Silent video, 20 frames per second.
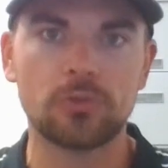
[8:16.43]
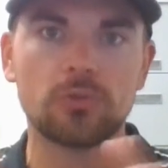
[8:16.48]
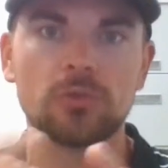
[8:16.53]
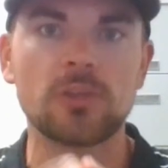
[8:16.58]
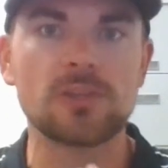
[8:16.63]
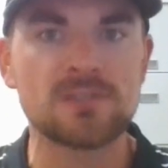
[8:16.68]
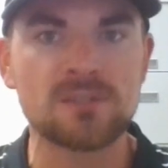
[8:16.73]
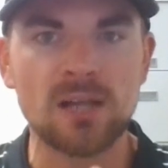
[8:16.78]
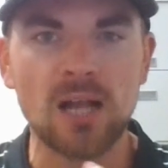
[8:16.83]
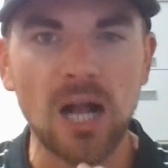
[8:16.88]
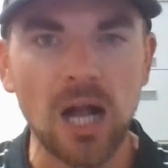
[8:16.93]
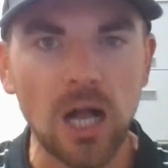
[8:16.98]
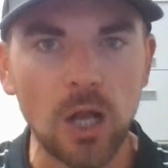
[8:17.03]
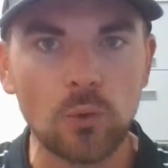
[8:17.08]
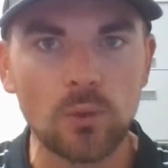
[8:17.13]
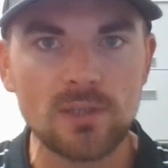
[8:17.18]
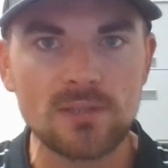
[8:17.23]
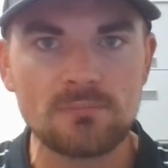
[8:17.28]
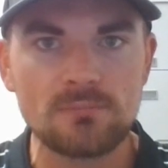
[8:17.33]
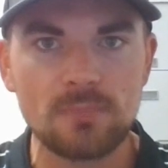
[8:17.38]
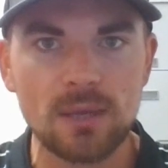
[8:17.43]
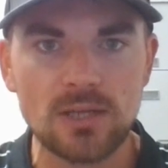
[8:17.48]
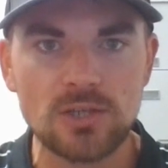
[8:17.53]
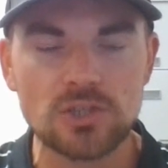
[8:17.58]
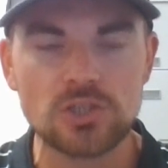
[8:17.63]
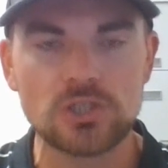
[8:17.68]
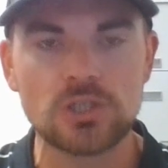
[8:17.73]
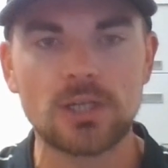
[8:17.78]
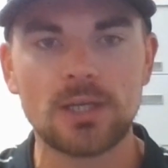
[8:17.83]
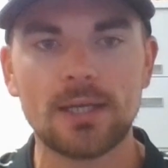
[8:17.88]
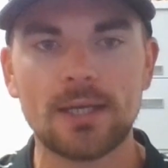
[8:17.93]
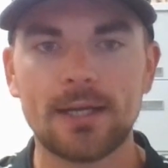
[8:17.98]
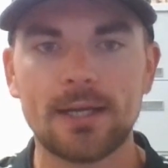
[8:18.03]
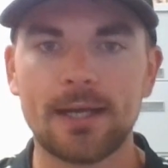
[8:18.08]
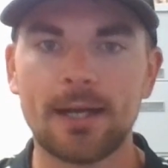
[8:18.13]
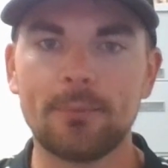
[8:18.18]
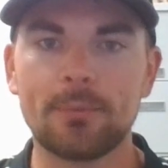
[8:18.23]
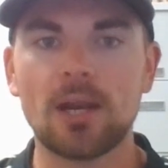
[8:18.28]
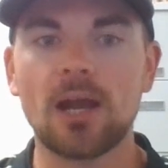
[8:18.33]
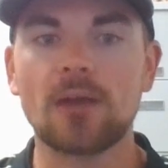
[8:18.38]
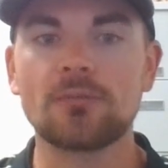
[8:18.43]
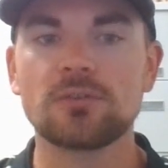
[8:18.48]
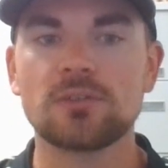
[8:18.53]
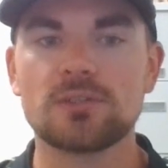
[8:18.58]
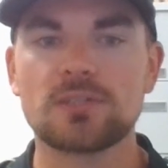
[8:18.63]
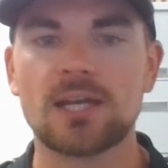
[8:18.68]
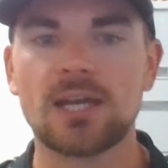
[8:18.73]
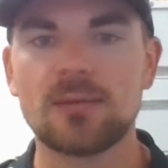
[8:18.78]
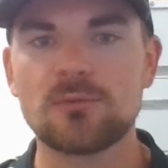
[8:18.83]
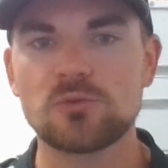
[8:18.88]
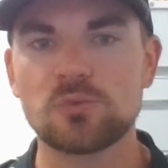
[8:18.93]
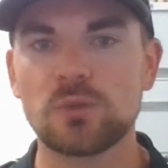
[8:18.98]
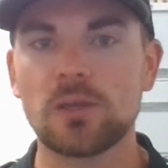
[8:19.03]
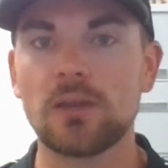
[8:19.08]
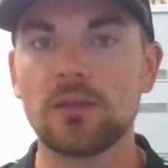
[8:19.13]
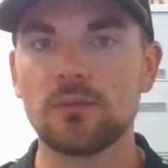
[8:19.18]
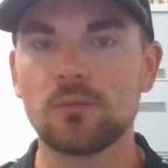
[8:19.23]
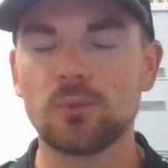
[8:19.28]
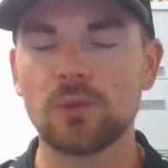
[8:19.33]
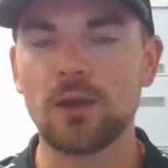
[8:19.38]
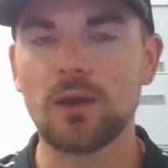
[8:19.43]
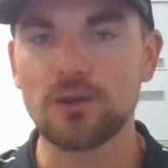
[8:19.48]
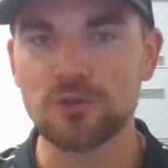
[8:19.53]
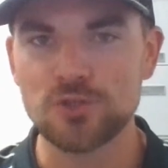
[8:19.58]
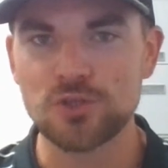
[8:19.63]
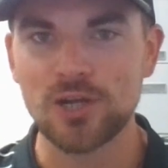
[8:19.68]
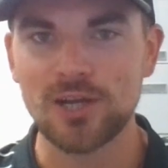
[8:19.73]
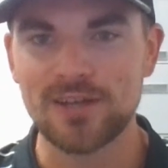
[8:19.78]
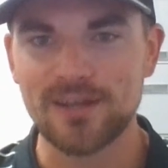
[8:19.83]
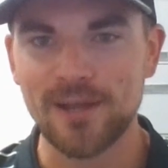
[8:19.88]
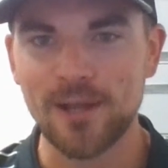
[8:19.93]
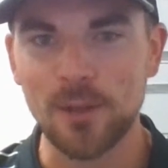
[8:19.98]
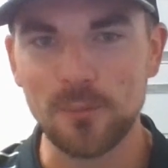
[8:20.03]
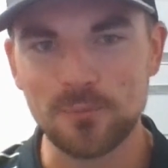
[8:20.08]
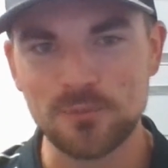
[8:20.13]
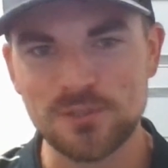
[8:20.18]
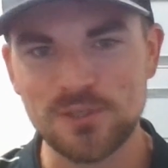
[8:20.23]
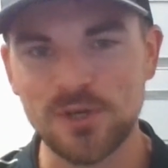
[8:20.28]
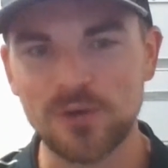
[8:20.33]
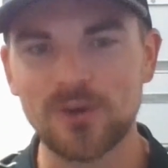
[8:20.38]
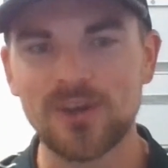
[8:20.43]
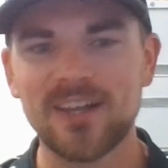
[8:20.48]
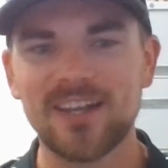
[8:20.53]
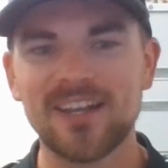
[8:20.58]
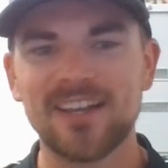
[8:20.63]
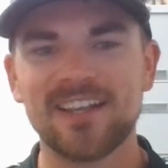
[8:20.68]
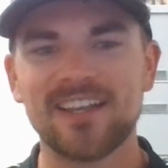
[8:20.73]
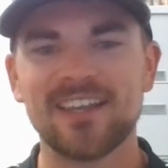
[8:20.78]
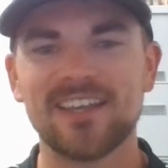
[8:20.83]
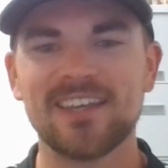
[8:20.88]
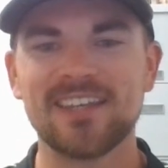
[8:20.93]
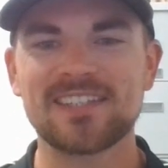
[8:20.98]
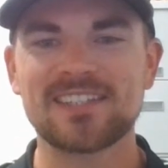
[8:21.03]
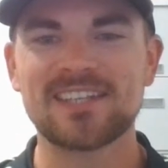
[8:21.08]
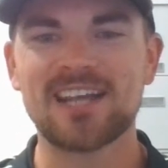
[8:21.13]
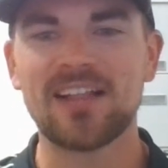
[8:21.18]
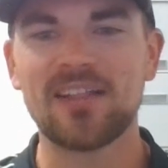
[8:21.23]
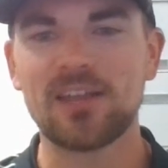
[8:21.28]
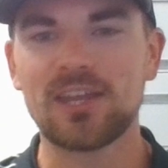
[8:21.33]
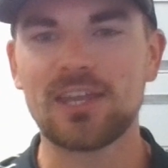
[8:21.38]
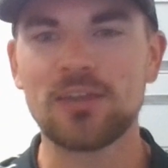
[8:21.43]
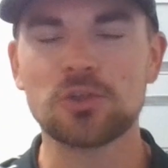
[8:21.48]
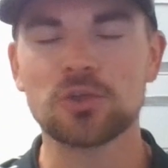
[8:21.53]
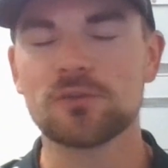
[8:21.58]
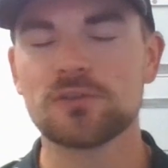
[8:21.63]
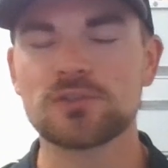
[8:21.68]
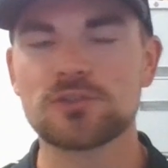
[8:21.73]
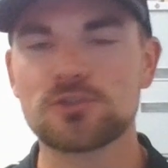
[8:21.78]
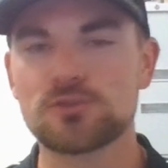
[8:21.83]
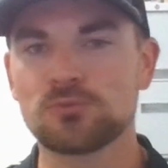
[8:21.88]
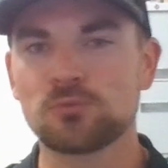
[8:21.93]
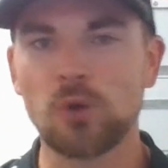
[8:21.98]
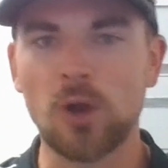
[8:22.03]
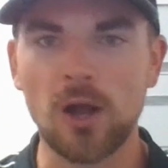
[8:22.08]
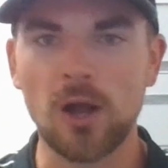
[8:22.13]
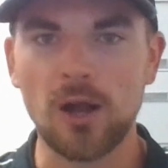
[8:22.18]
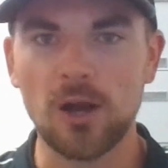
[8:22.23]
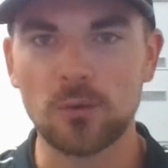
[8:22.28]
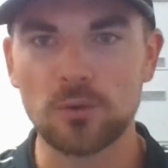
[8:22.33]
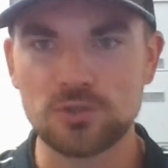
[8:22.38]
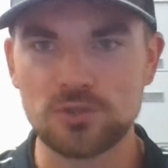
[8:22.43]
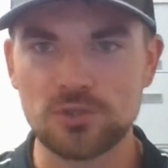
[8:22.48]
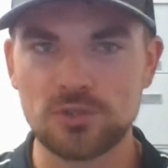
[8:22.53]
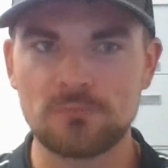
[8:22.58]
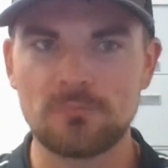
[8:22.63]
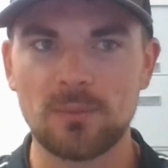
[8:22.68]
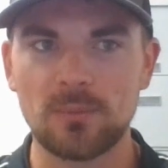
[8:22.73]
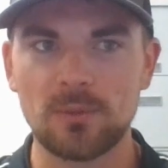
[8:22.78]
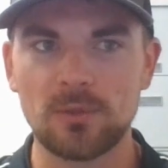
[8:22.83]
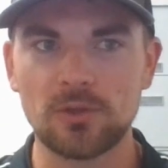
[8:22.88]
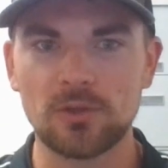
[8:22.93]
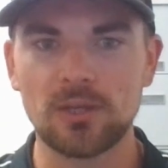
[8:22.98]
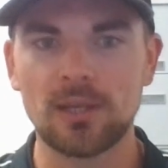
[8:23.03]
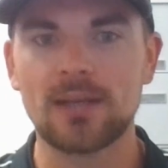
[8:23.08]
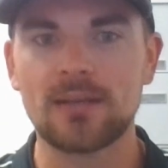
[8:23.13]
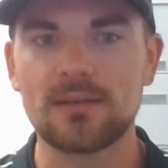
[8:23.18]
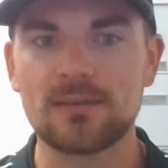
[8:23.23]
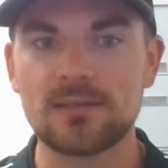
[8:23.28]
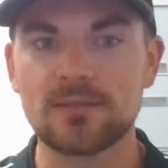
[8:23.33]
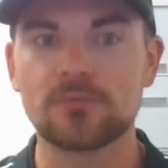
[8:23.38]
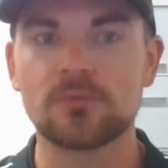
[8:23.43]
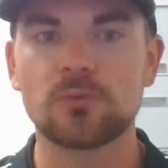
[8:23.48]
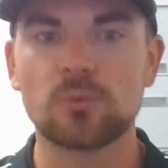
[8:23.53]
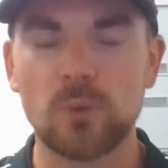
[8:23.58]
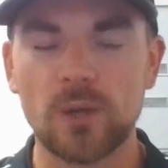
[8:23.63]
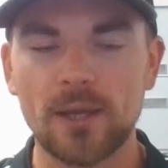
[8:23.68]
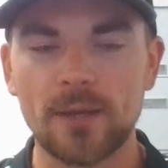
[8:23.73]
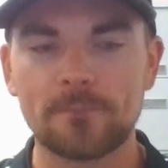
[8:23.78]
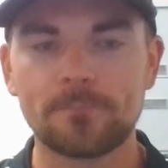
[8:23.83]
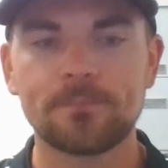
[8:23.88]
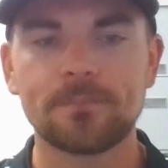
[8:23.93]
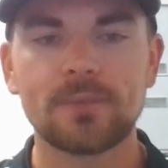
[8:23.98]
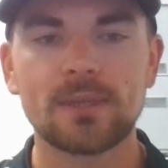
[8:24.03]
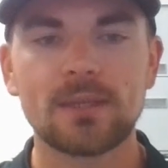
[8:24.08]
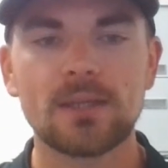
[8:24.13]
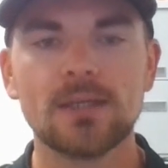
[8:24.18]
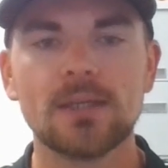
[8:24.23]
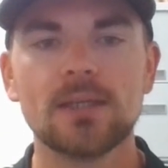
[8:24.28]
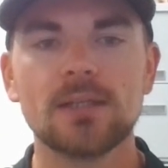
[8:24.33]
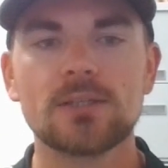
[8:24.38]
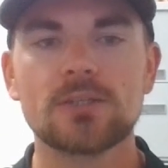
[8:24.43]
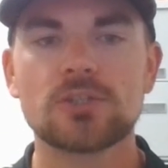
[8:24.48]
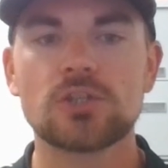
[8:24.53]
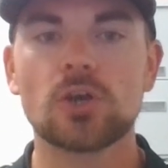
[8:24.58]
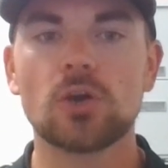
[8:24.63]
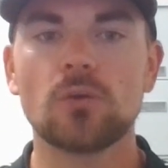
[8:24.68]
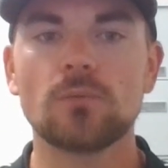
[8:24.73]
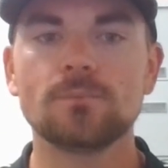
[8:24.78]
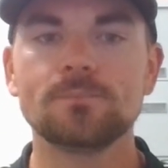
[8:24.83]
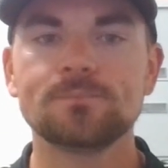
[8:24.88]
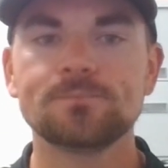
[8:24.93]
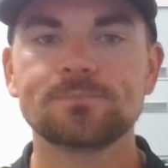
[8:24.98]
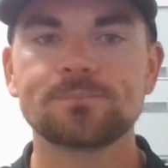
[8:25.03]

doesn't always mesh, but oftentimes we are trying to help. So it's not like either of us is wrong. We're just maybe looking at it in a different way. So